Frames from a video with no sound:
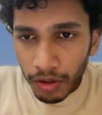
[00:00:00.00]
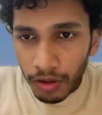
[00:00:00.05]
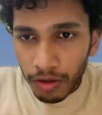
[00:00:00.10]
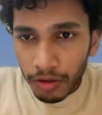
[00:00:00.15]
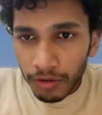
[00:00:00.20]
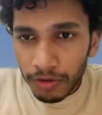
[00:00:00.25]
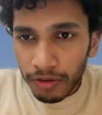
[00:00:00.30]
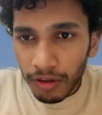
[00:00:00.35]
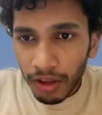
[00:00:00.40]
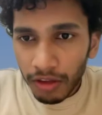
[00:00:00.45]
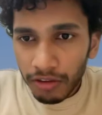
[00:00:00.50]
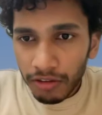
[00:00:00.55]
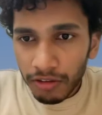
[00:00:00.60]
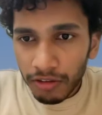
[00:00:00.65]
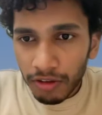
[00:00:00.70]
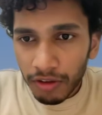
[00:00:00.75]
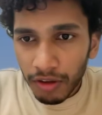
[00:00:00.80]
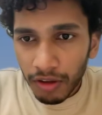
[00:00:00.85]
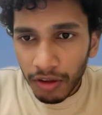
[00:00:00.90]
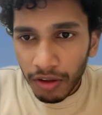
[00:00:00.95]

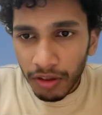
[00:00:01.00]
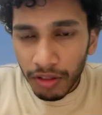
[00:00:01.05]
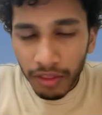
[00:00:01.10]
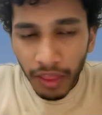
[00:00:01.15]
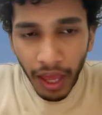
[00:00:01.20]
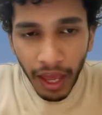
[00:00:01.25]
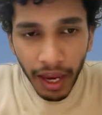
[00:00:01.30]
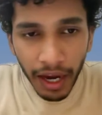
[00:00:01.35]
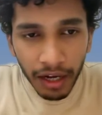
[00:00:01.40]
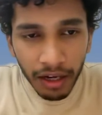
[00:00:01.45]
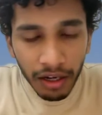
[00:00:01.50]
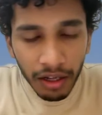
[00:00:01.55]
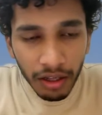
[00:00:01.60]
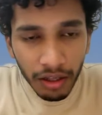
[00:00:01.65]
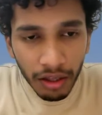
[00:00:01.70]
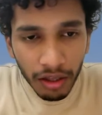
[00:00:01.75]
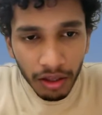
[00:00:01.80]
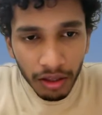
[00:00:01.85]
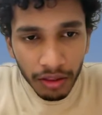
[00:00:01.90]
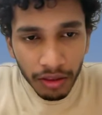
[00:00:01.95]
such that
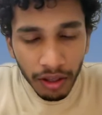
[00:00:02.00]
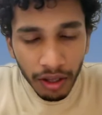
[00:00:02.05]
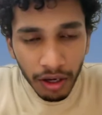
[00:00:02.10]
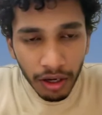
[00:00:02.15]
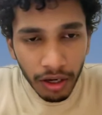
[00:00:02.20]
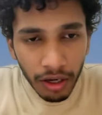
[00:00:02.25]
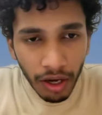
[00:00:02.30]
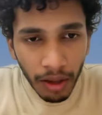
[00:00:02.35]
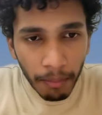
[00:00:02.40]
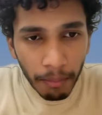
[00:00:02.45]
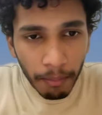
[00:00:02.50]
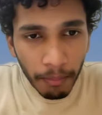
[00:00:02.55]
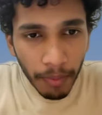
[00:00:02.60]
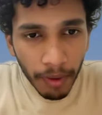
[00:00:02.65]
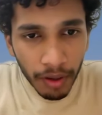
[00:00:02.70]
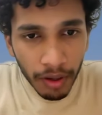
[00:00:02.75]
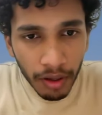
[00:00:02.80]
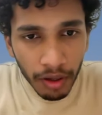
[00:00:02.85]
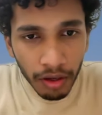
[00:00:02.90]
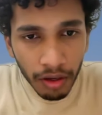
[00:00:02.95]
the
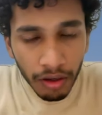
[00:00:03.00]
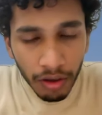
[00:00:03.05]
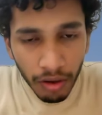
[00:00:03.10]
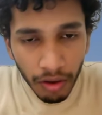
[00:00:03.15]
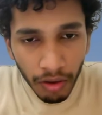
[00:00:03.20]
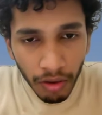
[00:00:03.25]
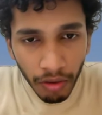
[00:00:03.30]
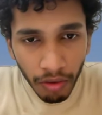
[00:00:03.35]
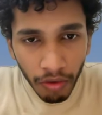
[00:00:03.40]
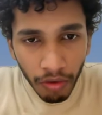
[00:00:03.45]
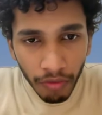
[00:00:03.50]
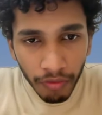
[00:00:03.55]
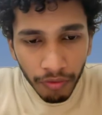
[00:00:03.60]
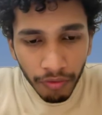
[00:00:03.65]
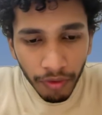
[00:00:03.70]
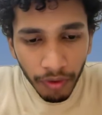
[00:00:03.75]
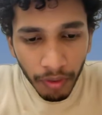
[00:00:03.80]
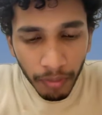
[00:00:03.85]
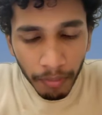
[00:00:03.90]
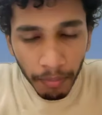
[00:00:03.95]
number of
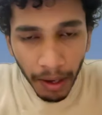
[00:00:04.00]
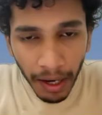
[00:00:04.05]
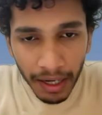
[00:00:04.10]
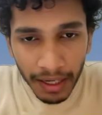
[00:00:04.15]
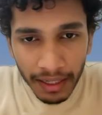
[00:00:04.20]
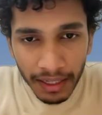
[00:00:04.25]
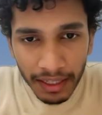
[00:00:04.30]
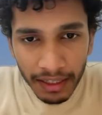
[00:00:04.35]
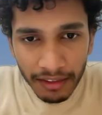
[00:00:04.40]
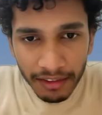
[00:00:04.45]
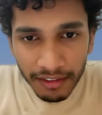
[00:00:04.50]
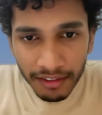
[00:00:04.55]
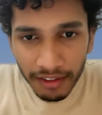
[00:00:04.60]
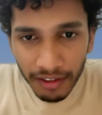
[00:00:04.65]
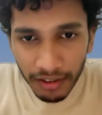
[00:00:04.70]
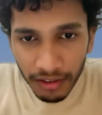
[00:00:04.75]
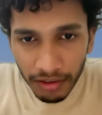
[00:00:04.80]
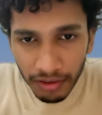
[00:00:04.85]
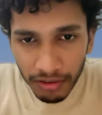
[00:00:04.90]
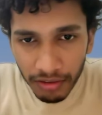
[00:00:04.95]

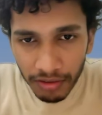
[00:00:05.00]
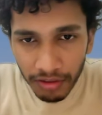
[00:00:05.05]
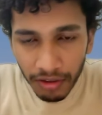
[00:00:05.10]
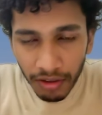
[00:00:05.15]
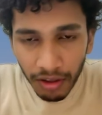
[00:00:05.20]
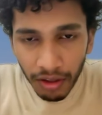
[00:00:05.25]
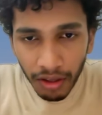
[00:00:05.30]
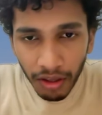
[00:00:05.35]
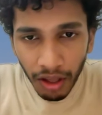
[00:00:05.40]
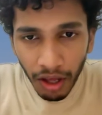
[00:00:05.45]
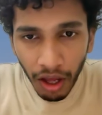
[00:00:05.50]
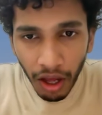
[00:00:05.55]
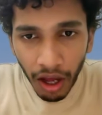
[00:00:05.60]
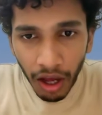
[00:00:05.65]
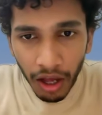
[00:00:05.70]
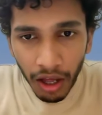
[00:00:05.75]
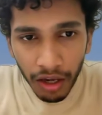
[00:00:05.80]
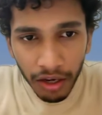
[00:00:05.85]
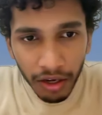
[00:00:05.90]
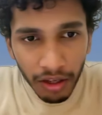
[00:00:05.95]
partitions
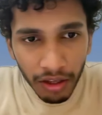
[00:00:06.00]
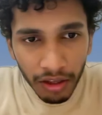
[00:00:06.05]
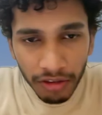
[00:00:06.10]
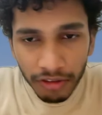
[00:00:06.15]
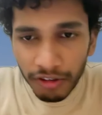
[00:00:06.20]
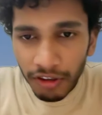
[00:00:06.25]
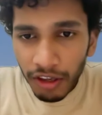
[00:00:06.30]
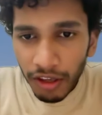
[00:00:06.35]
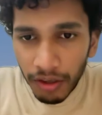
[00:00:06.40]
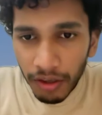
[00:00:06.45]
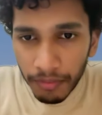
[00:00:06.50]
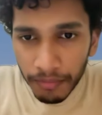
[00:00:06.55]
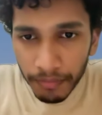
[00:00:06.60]
are j.